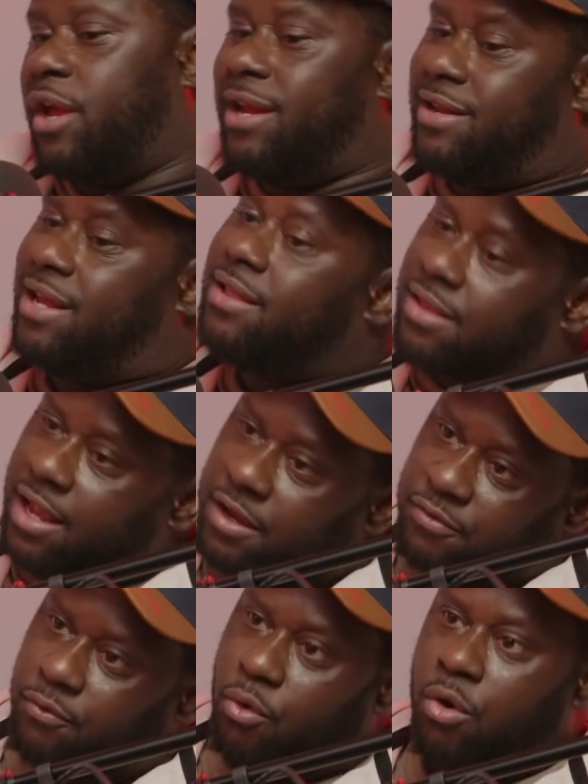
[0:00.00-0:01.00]
and did things
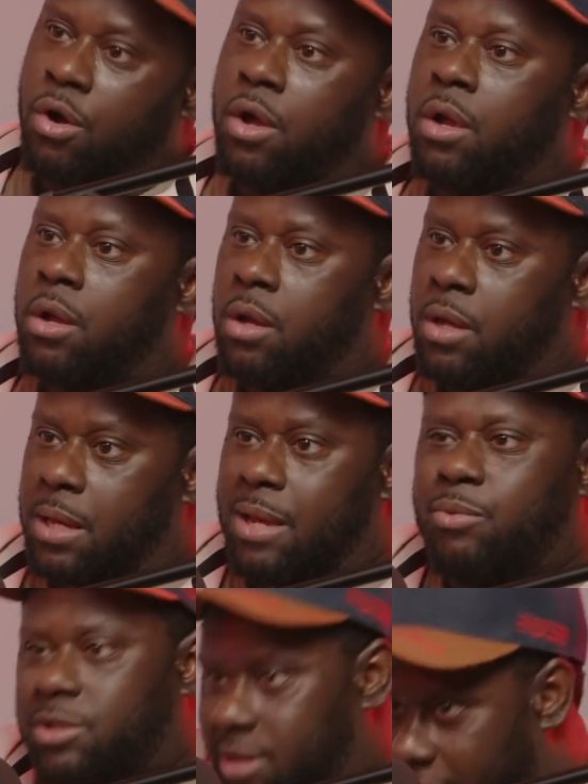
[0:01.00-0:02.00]
for, it
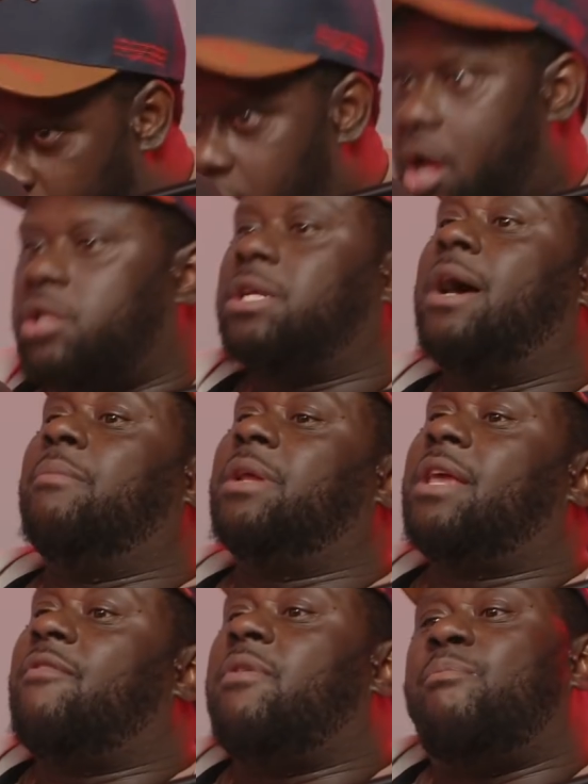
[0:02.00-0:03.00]
was now y'all time to
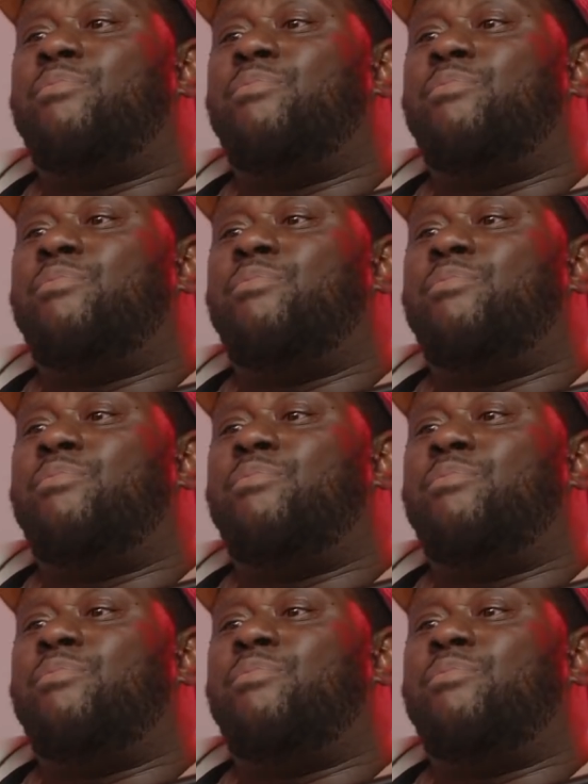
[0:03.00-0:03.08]
give it